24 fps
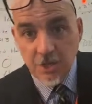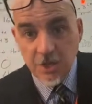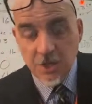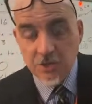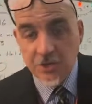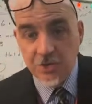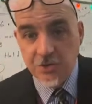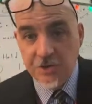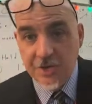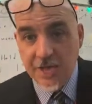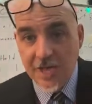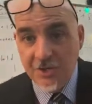
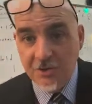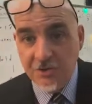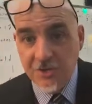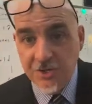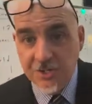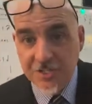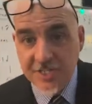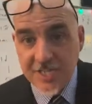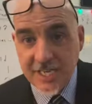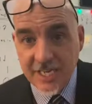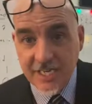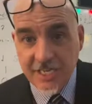So now your
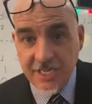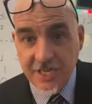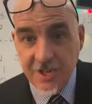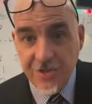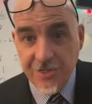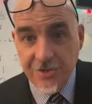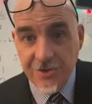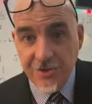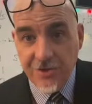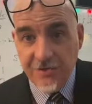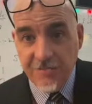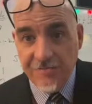second and
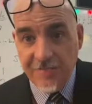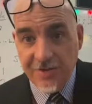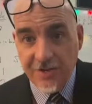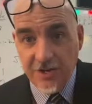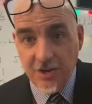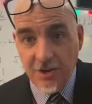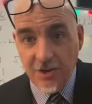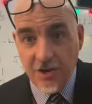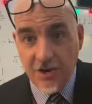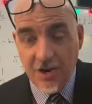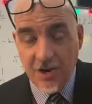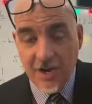third
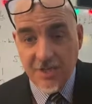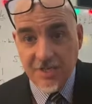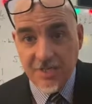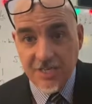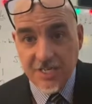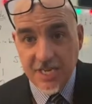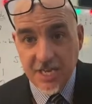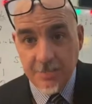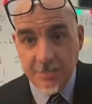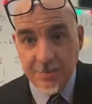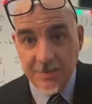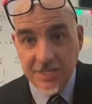finger are on the
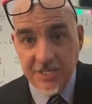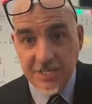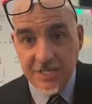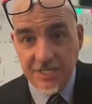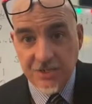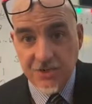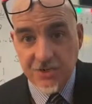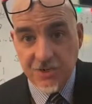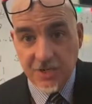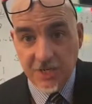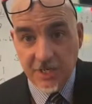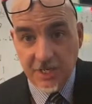tape on the D
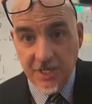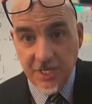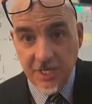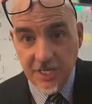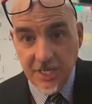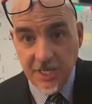string.